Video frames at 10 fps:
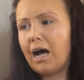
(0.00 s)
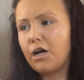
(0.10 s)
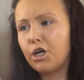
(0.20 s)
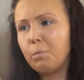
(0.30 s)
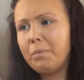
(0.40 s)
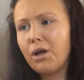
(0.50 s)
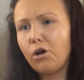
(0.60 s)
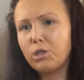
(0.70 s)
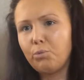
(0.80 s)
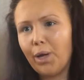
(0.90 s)
I couldn't be
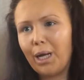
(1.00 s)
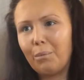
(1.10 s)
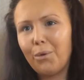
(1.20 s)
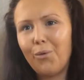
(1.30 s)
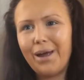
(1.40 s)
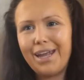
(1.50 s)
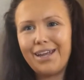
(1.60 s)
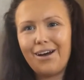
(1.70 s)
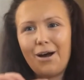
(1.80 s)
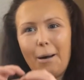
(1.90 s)
arsed bringing my
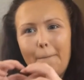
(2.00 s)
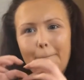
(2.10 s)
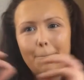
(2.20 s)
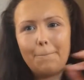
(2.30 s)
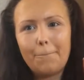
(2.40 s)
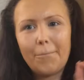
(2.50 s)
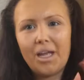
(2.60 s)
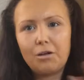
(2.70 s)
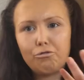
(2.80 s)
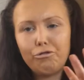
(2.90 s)
wee
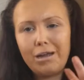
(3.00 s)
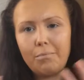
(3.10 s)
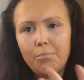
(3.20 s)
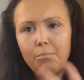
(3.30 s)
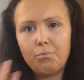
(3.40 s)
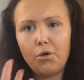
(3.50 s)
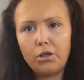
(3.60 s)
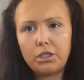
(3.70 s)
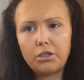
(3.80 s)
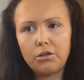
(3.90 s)
cream
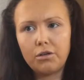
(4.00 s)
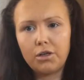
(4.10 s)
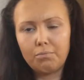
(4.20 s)
bronzer